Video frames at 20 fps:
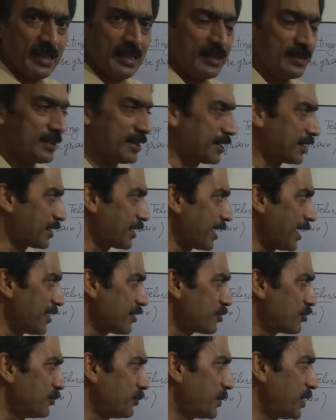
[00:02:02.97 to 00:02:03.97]
they try
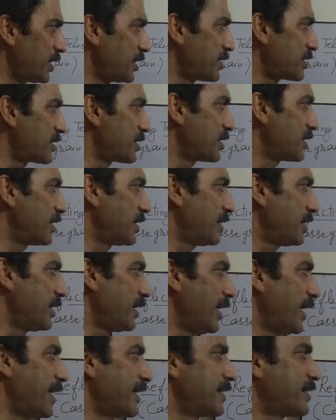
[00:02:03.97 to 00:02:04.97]
to meet
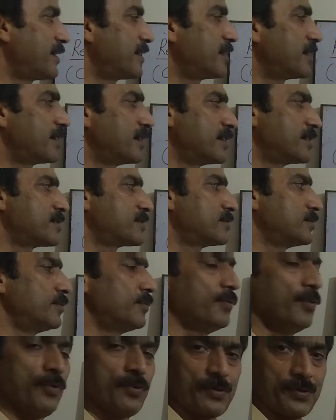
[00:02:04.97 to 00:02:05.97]
at its
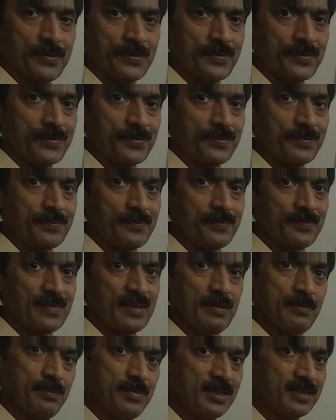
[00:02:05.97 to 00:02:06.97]
focus.
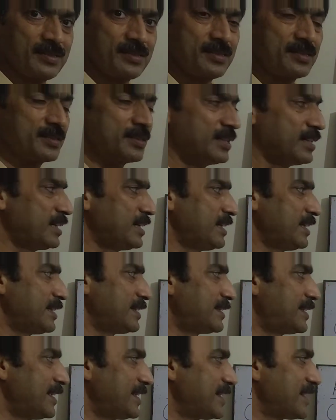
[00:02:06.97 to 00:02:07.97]
But
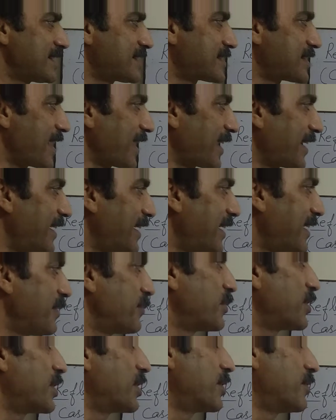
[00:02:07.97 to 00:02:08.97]
there is a secondary
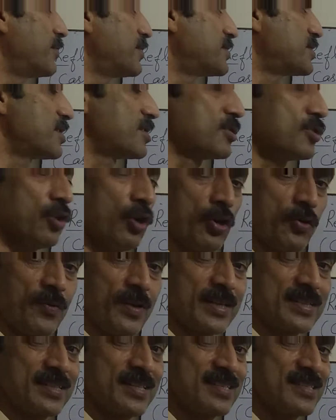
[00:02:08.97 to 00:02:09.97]
mirror which is
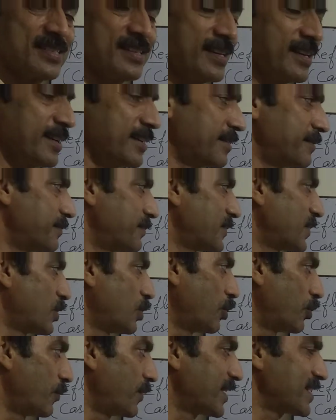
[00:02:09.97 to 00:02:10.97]

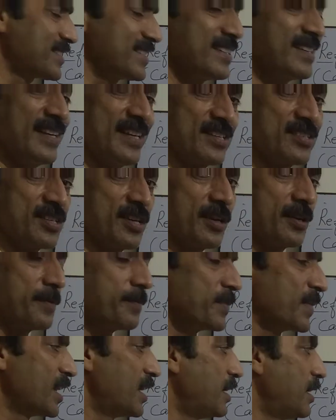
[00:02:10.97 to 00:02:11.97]
convex in nature
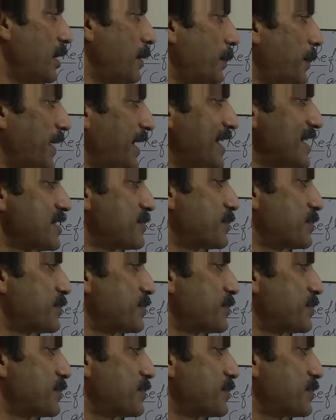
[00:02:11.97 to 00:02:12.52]
placed